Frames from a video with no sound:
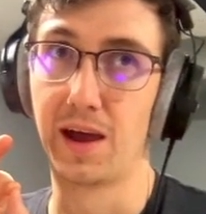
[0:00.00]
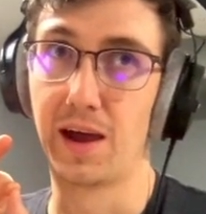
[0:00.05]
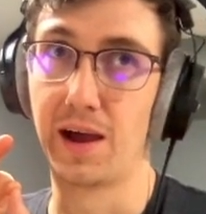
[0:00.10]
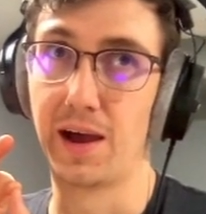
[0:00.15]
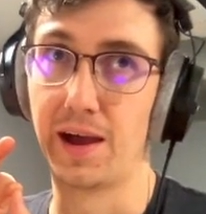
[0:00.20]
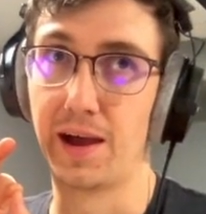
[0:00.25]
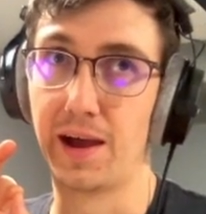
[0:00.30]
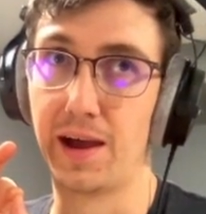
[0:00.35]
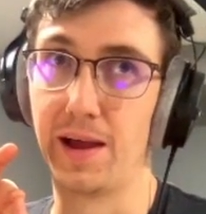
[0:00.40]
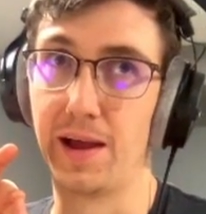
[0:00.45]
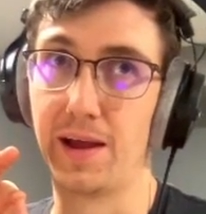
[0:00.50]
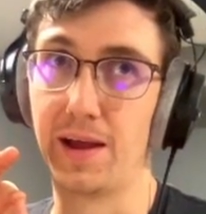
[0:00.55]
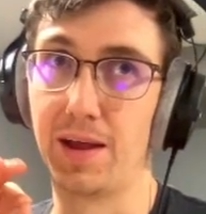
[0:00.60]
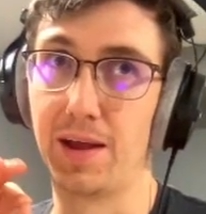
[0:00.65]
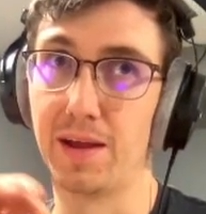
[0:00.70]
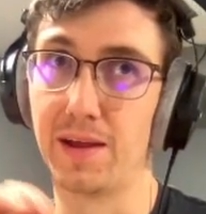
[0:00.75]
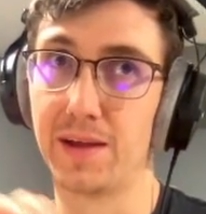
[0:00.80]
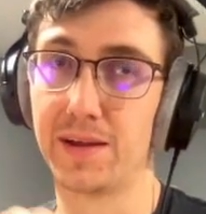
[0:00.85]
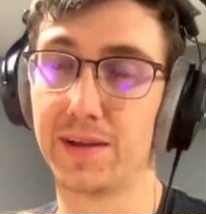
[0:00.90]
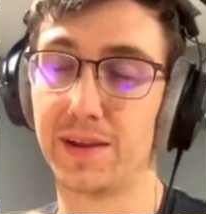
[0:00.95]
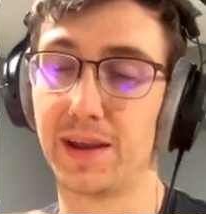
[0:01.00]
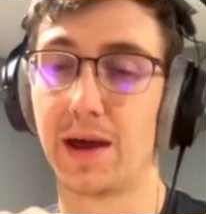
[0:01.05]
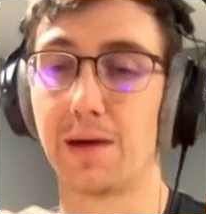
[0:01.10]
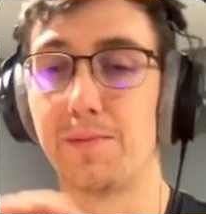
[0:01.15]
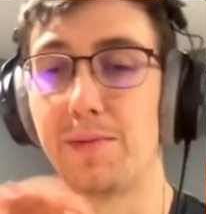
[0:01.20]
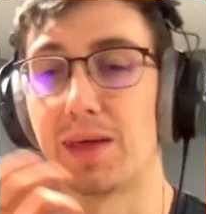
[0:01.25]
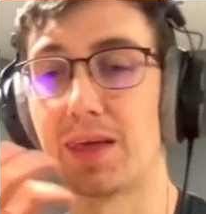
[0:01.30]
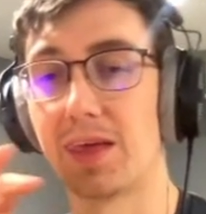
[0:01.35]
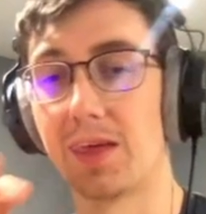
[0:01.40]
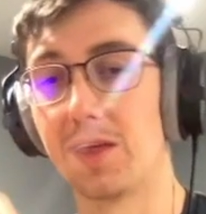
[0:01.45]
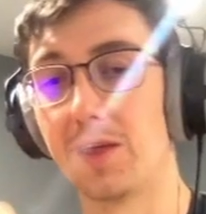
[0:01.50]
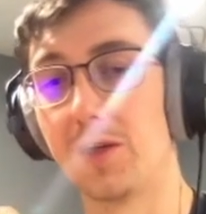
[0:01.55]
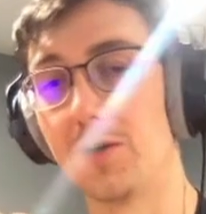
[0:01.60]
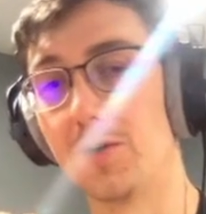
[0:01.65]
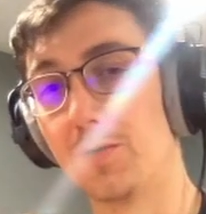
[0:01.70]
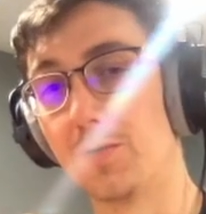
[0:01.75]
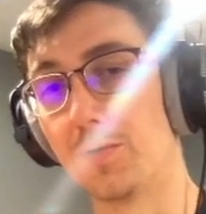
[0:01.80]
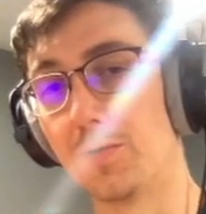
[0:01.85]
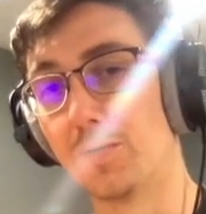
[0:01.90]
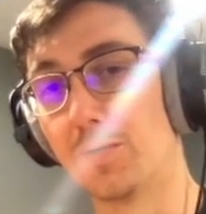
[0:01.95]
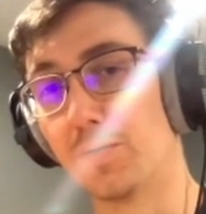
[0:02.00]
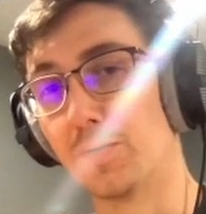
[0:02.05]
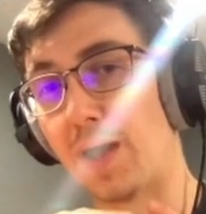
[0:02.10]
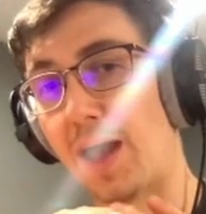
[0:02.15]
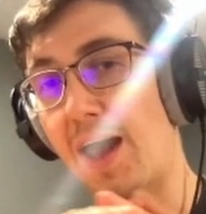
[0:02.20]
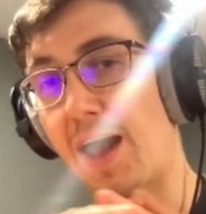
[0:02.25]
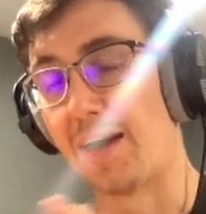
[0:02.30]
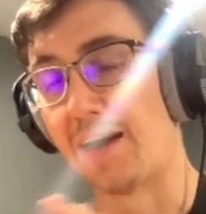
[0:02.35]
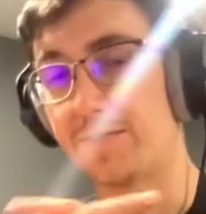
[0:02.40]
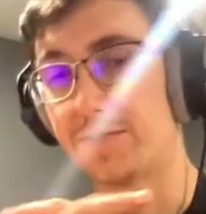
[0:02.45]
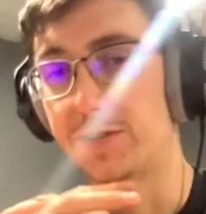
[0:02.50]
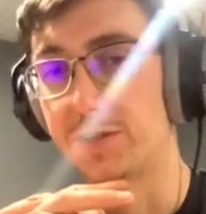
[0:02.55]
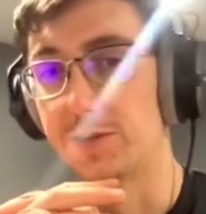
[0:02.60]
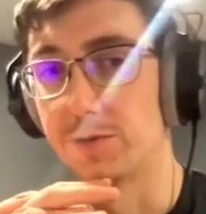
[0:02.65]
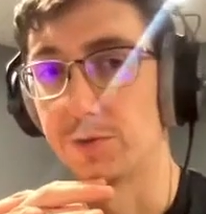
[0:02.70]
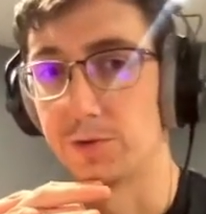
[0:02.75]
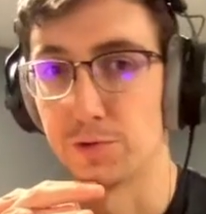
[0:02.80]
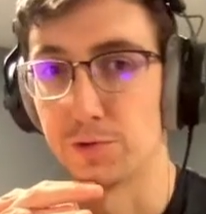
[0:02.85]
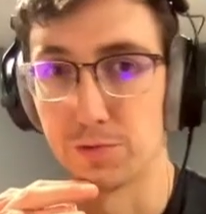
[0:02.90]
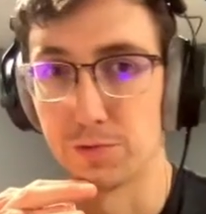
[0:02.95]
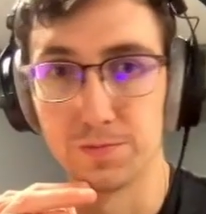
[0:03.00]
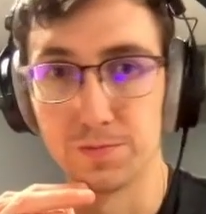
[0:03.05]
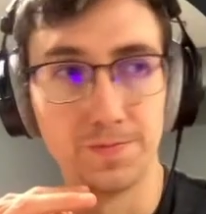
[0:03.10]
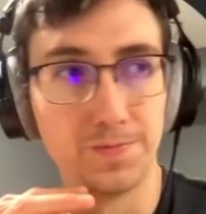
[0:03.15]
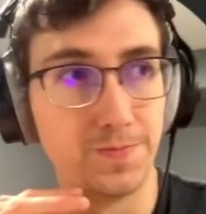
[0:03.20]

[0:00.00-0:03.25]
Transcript: uh, not making you have to